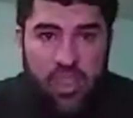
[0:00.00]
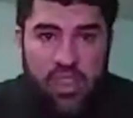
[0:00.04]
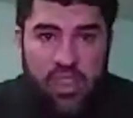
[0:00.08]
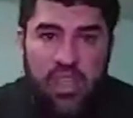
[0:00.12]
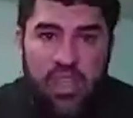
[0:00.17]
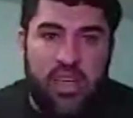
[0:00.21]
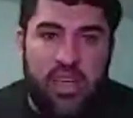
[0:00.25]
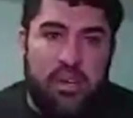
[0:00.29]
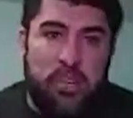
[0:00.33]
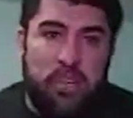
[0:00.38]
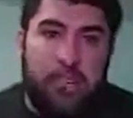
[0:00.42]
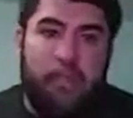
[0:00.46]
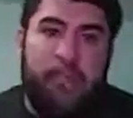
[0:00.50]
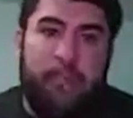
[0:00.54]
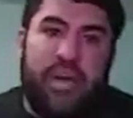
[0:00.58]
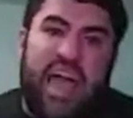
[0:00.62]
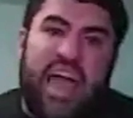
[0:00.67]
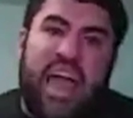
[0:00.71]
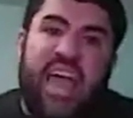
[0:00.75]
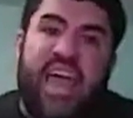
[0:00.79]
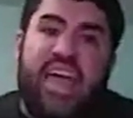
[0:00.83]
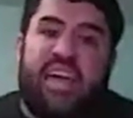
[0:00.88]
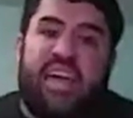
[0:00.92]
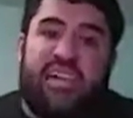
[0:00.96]
And
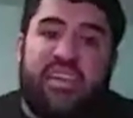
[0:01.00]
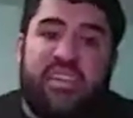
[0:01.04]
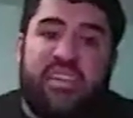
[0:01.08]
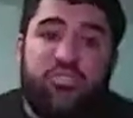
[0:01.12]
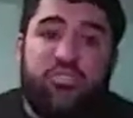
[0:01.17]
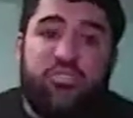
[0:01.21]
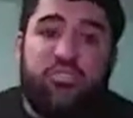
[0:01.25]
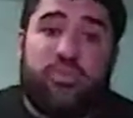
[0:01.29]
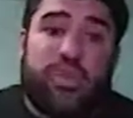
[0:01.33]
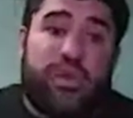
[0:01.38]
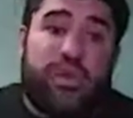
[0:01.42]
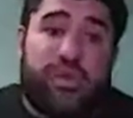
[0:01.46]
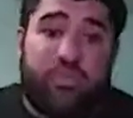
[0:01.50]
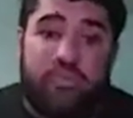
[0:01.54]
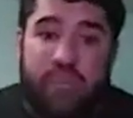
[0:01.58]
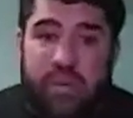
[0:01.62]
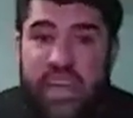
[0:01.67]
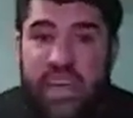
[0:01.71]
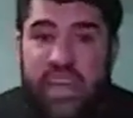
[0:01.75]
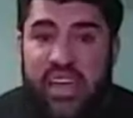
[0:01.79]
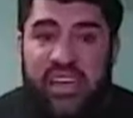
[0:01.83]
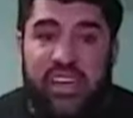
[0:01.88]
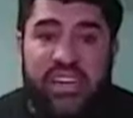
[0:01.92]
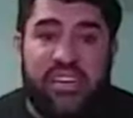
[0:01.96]
bang, it was pretty
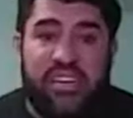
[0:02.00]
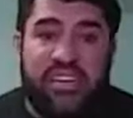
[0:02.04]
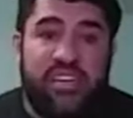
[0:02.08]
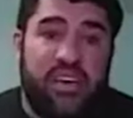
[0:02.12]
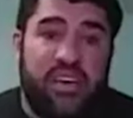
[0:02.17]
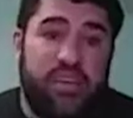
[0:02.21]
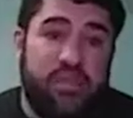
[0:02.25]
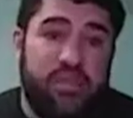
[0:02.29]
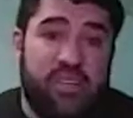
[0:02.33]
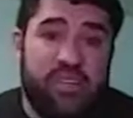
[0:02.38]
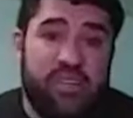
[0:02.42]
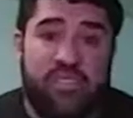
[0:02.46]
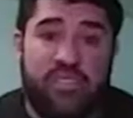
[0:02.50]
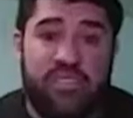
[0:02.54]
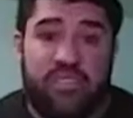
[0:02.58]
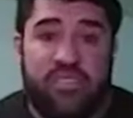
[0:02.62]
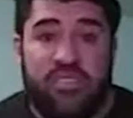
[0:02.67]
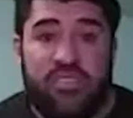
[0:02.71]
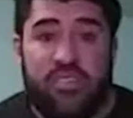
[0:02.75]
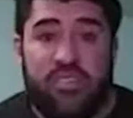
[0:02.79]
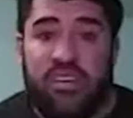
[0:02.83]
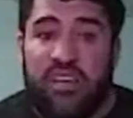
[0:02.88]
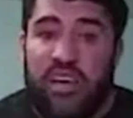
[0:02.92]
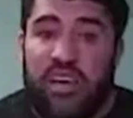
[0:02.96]
banging. I mean,
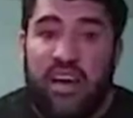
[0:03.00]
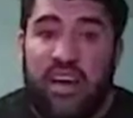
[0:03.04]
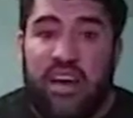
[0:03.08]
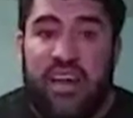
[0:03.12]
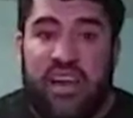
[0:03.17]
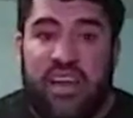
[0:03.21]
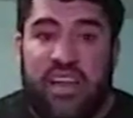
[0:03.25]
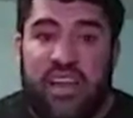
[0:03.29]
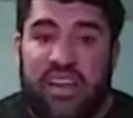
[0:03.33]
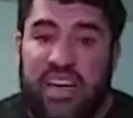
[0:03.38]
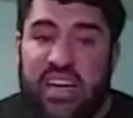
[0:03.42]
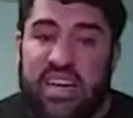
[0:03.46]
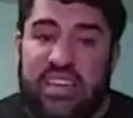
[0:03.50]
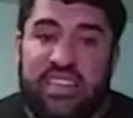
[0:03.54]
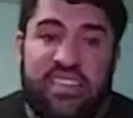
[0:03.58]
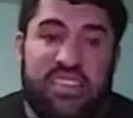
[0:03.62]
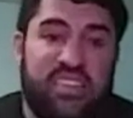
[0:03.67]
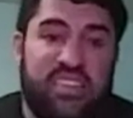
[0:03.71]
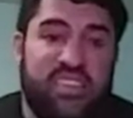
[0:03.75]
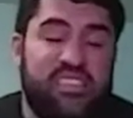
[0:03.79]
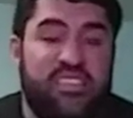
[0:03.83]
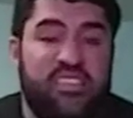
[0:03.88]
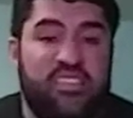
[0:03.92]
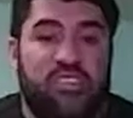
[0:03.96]
I liked
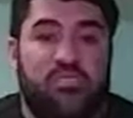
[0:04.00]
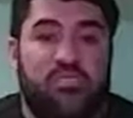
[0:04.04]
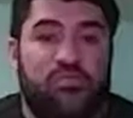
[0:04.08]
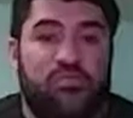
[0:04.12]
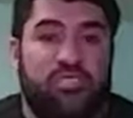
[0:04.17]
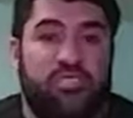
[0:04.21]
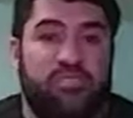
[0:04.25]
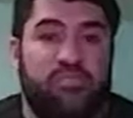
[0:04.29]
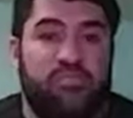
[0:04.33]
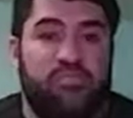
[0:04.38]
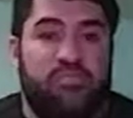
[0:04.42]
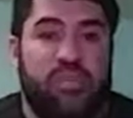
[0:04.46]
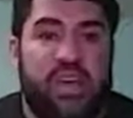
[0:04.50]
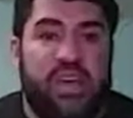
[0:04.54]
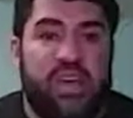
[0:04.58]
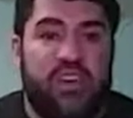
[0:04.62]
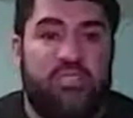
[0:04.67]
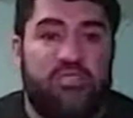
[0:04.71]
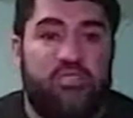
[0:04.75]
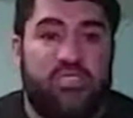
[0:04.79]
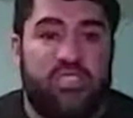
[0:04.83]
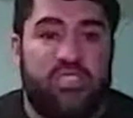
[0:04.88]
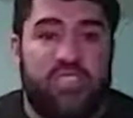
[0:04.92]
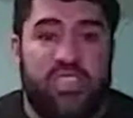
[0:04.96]
it. You know, it wasn't bad. It
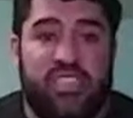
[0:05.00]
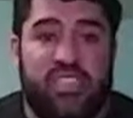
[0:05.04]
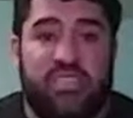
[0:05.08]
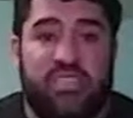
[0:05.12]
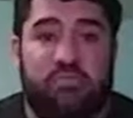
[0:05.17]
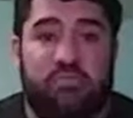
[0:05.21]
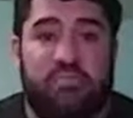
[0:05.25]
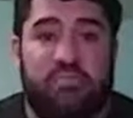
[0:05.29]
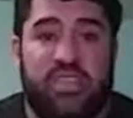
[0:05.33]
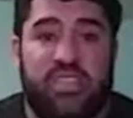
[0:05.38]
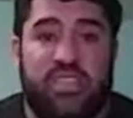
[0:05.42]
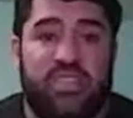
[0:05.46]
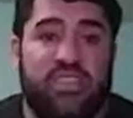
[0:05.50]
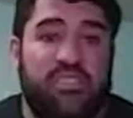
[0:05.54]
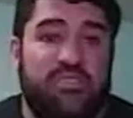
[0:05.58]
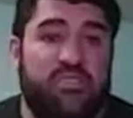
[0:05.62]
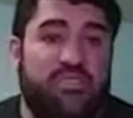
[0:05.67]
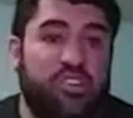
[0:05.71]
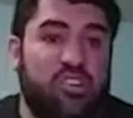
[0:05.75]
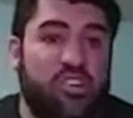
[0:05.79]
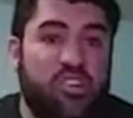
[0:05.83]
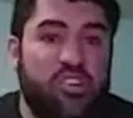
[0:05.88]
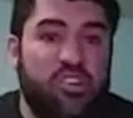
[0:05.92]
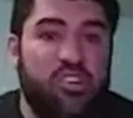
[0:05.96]
wasn't like the best stuff
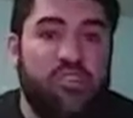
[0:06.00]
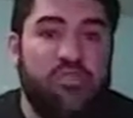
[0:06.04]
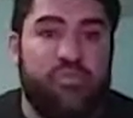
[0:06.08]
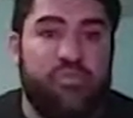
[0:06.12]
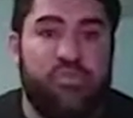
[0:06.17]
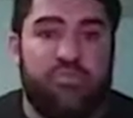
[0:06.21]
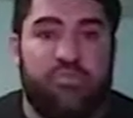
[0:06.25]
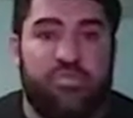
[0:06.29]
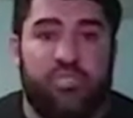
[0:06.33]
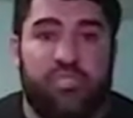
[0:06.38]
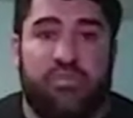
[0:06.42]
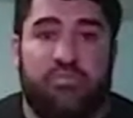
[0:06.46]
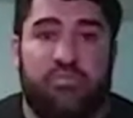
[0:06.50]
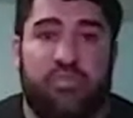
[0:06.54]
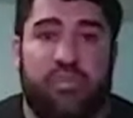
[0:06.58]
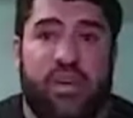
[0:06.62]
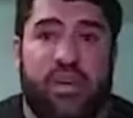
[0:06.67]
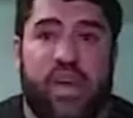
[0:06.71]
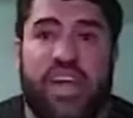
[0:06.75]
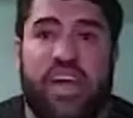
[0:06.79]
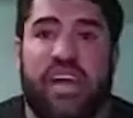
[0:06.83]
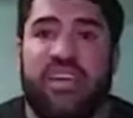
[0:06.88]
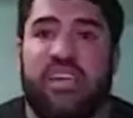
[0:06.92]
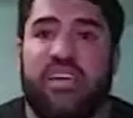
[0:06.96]
on earth, but it wasn't
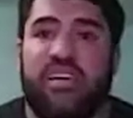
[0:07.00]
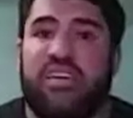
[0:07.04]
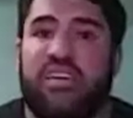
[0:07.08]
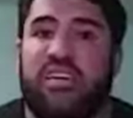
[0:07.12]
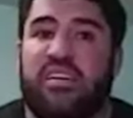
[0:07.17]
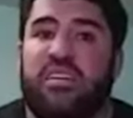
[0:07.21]
bad.